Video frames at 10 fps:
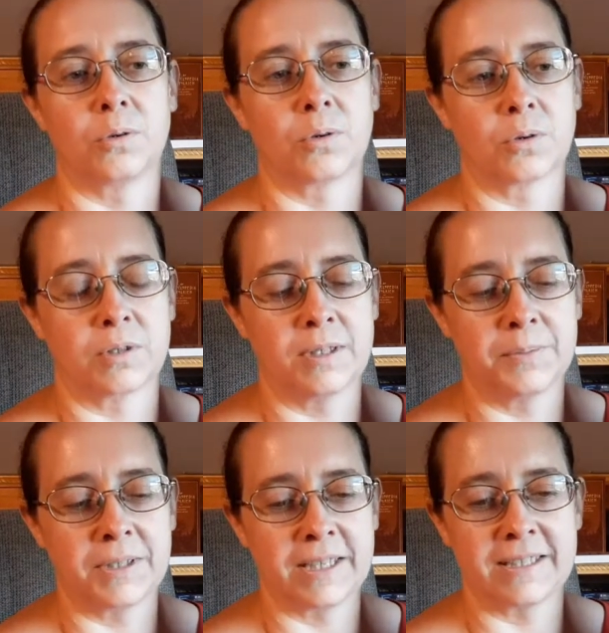or
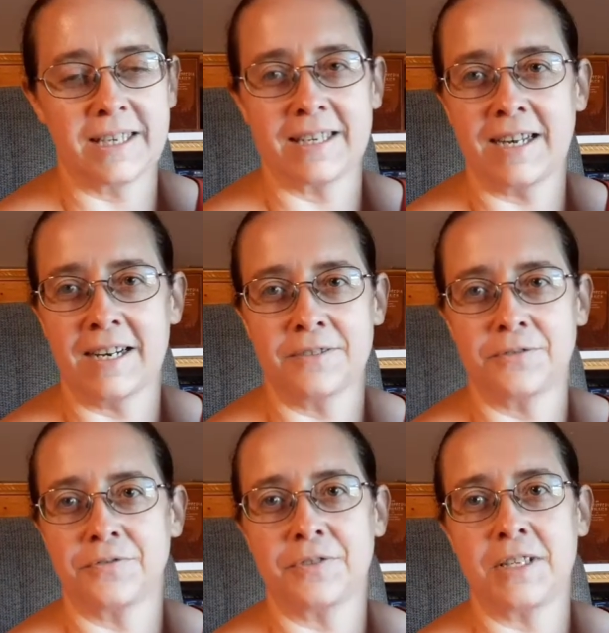something like that kind
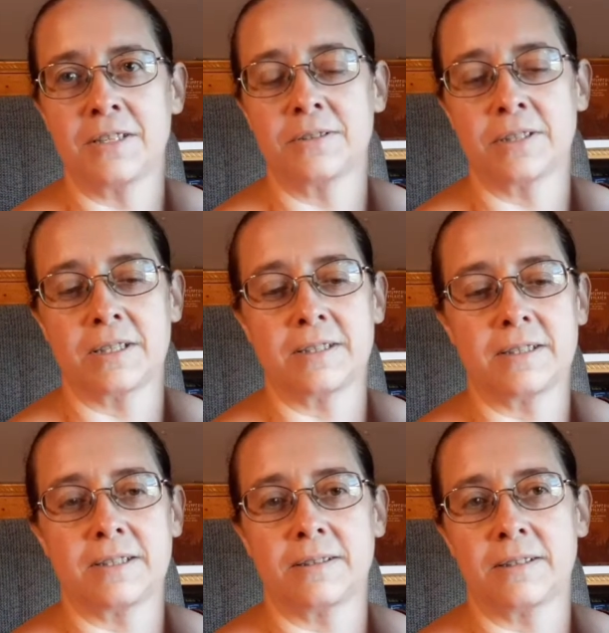of deals that
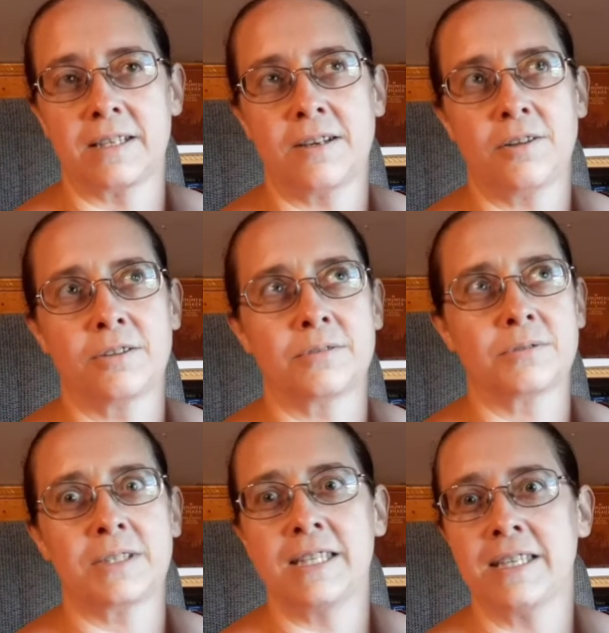they call
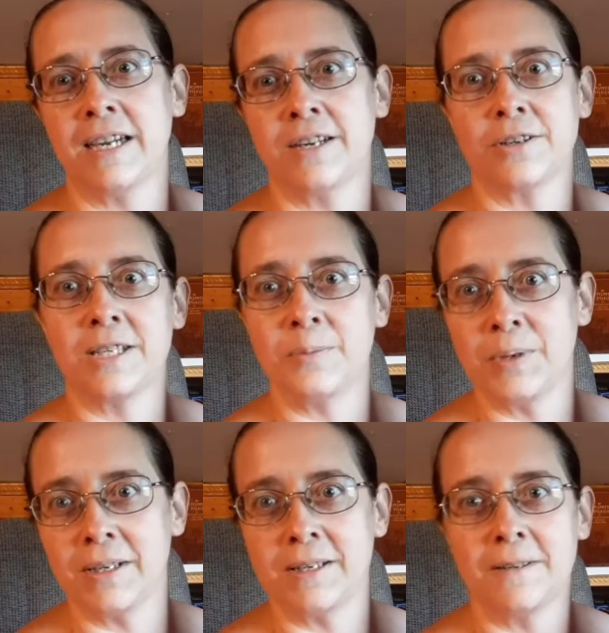it TK or
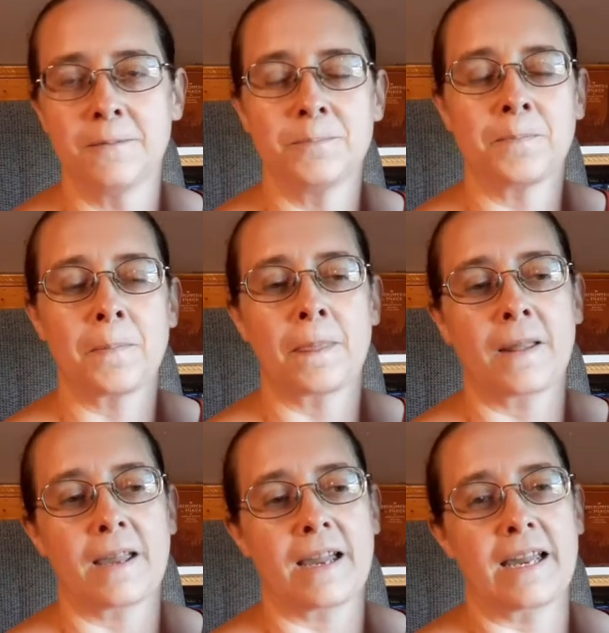TP.
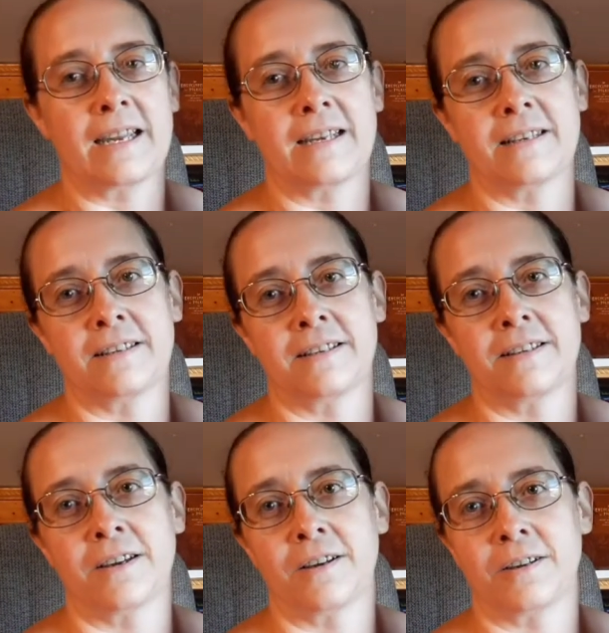
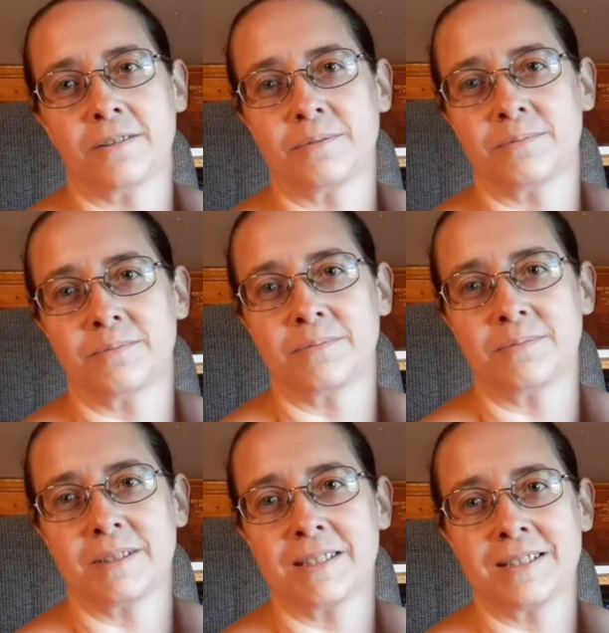And uh,
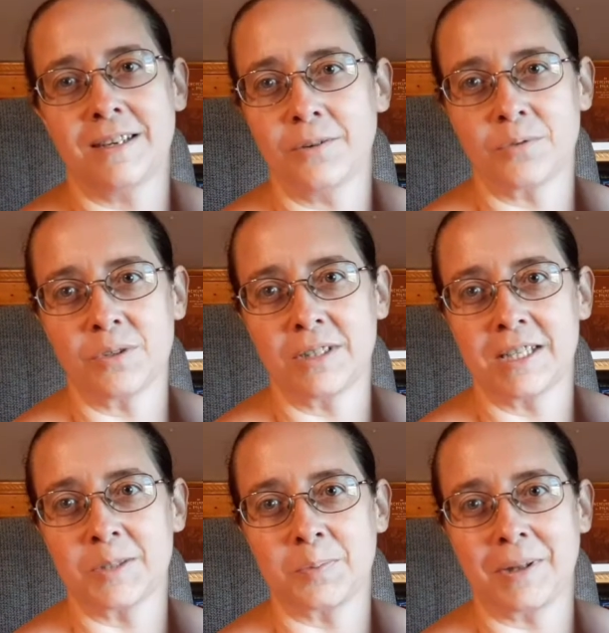it's not a real
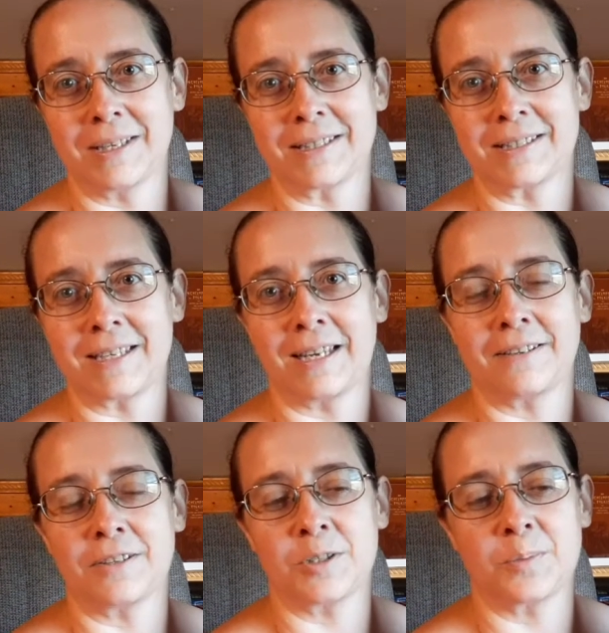nice place.
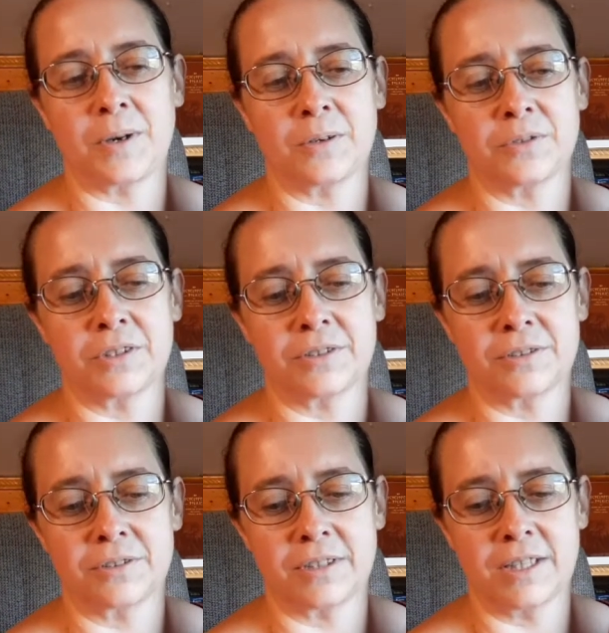And it's about
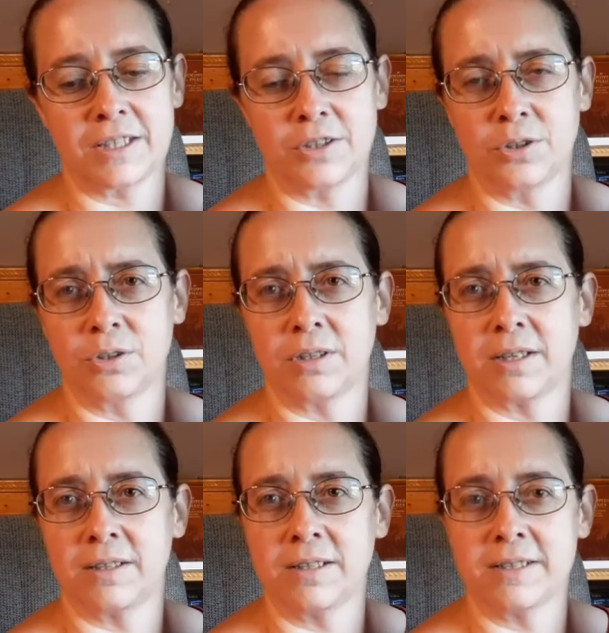this kid,
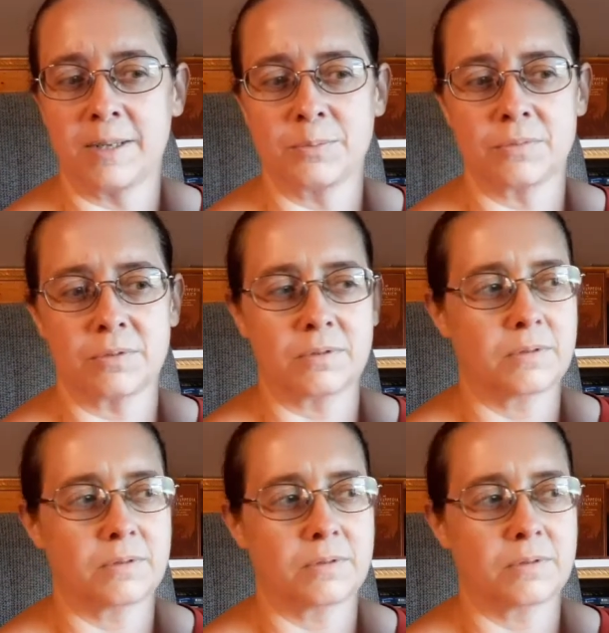I think his name